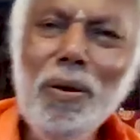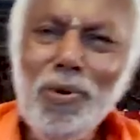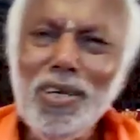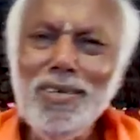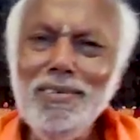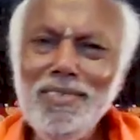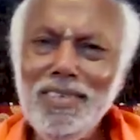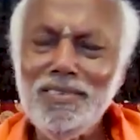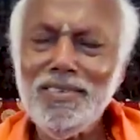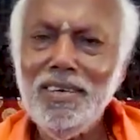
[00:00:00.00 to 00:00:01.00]
People talk
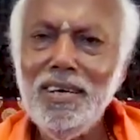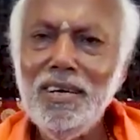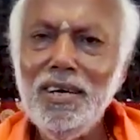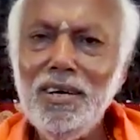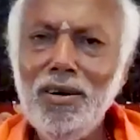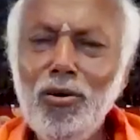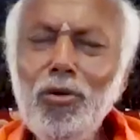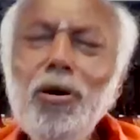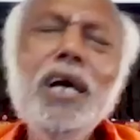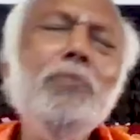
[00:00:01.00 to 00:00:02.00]
nonsense.
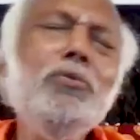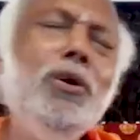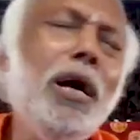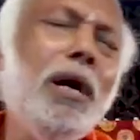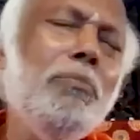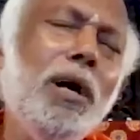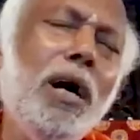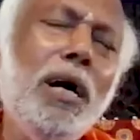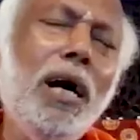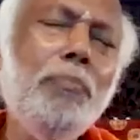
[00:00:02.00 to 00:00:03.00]
Oh, I have not, I'm
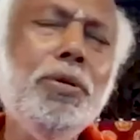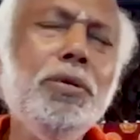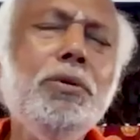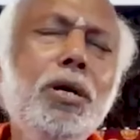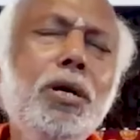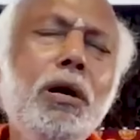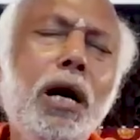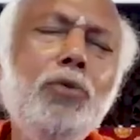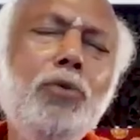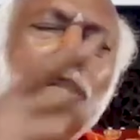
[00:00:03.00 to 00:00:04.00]
happy.
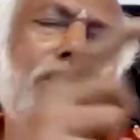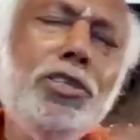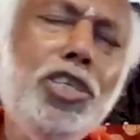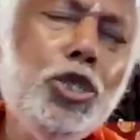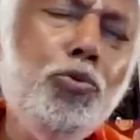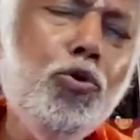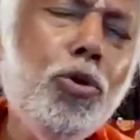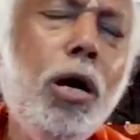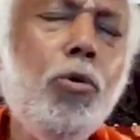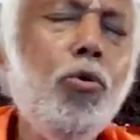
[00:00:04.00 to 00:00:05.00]
I want this
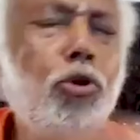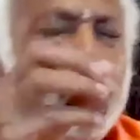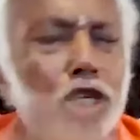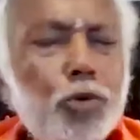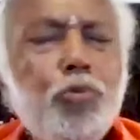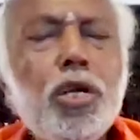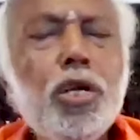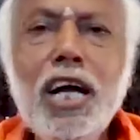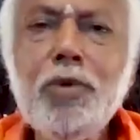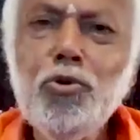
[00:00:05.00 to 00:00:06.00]
food, only this food
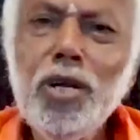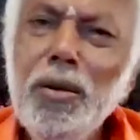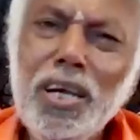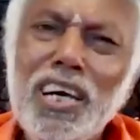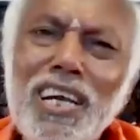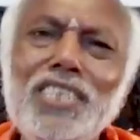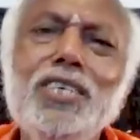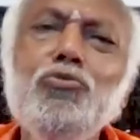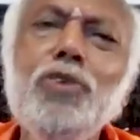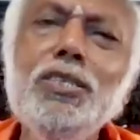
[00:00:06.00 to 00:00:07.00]
or that food. Even
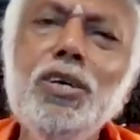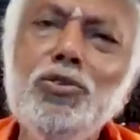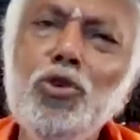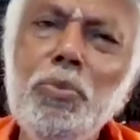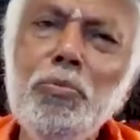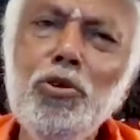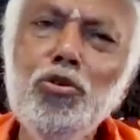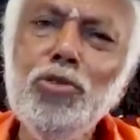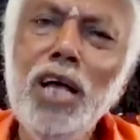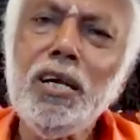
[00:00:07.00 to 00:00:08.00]
religion-wise, also
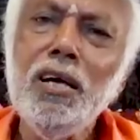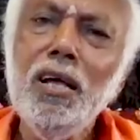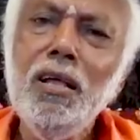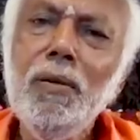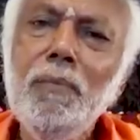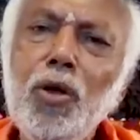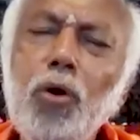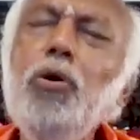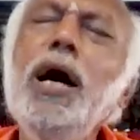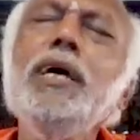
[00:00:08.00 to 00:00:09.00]
people do that.
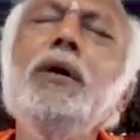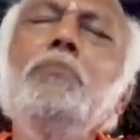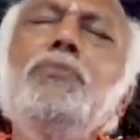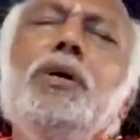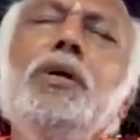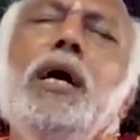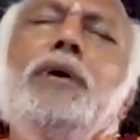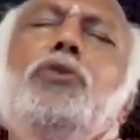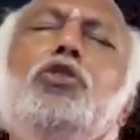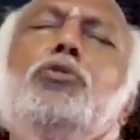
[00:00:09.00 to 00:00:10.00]
Oh, I
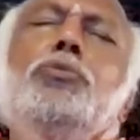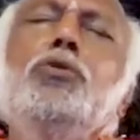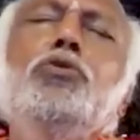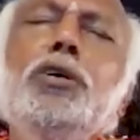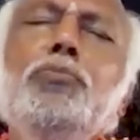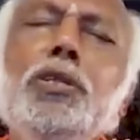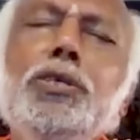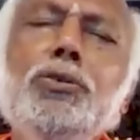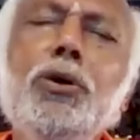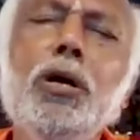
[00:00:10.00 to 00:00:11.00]
want to be looking
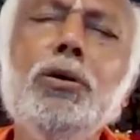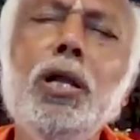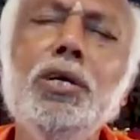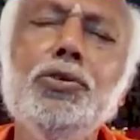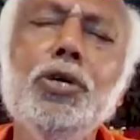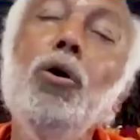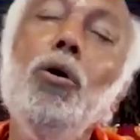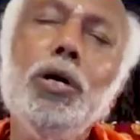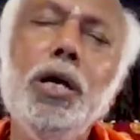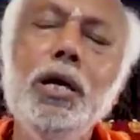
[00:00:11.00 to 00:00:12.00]
for this knowledge.
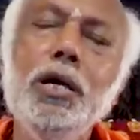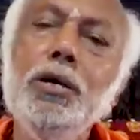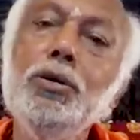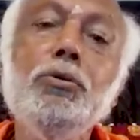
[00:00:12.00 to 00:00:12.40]
Okay.